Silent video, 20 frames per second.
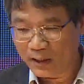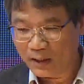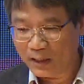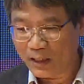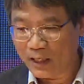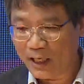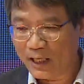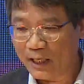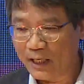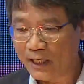
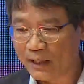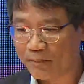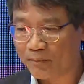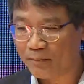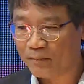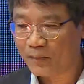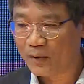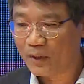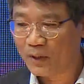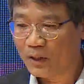I have
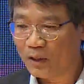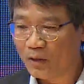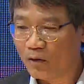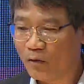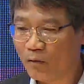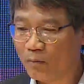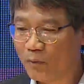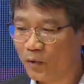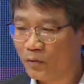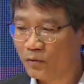
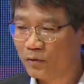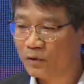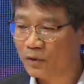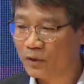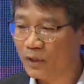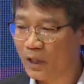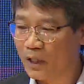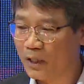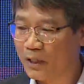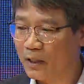almost
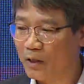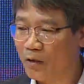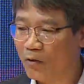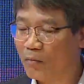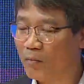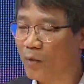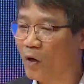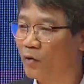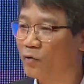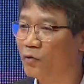no
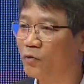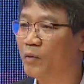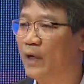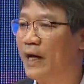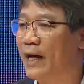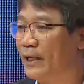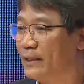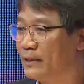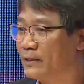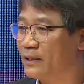more to
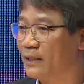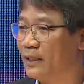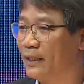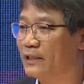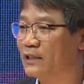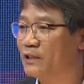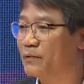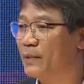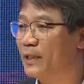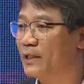add,
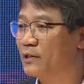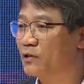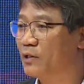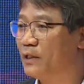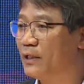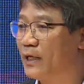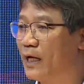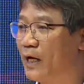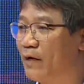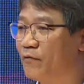
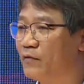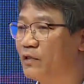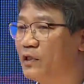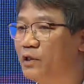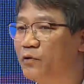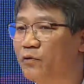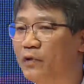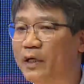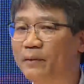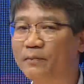especially after
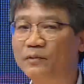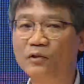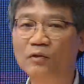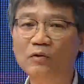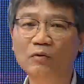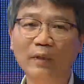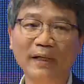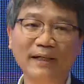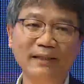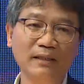we have
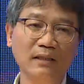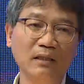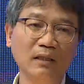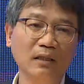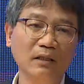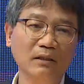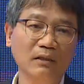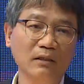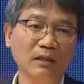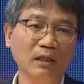2
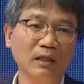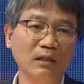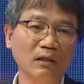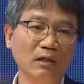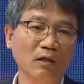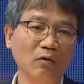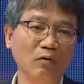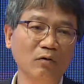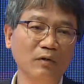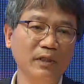excellent
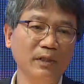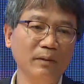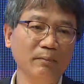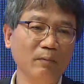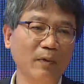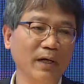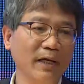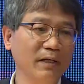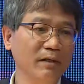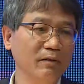concluding
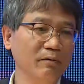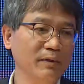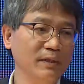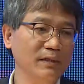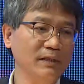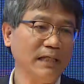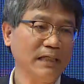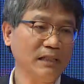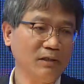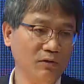plenary
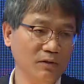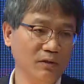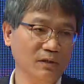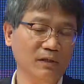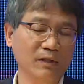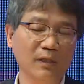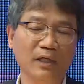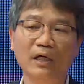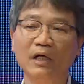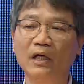sections
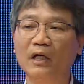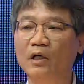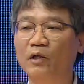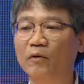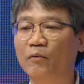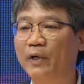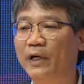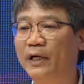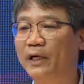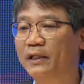
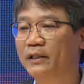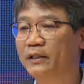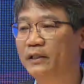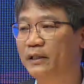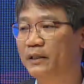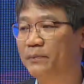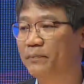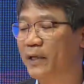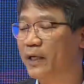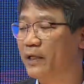where
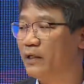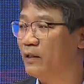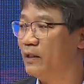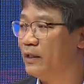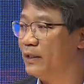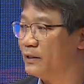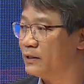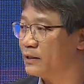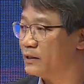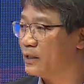the
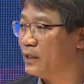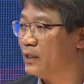panelists